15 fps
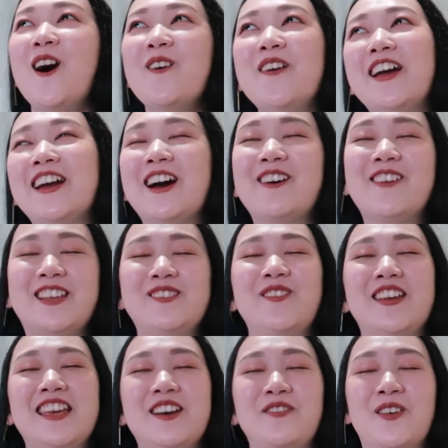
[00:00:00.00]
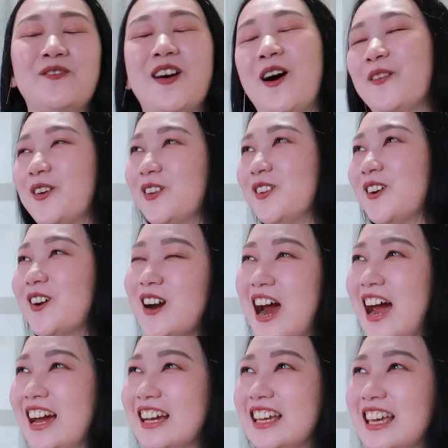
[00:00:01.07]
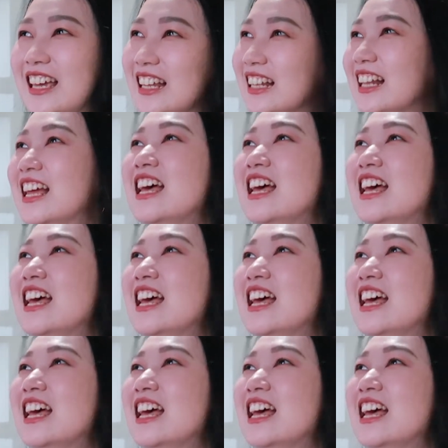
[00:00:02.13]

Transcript: oh my god, when speaking of my mom, I'm going to cry again.